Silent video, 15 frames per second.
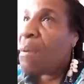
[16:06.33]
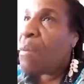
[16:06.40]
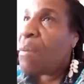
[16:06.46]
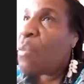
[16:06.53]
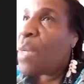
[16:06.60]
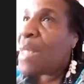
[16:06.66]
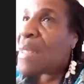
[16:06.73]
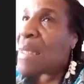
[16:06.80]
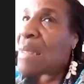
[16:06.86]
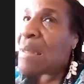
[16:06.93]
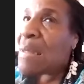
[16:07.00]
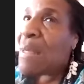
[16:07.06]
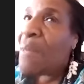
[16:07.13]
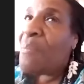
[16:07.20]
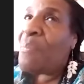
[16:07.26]

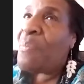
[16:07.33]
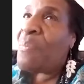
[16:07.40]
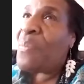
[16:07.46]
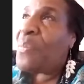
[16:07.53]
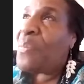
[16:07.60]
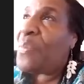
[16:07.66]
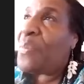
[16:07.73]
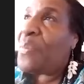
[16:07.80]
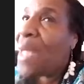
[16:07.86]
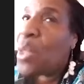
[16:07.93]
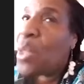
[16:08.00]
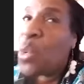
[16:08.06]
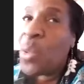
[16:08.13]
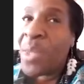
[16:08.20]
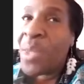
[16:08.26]
racism
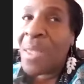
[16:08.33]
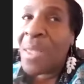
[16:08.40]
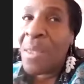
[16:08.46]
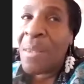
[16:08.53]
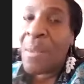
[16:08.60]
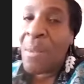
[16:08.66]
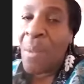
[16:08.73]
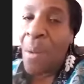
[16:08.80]
diluted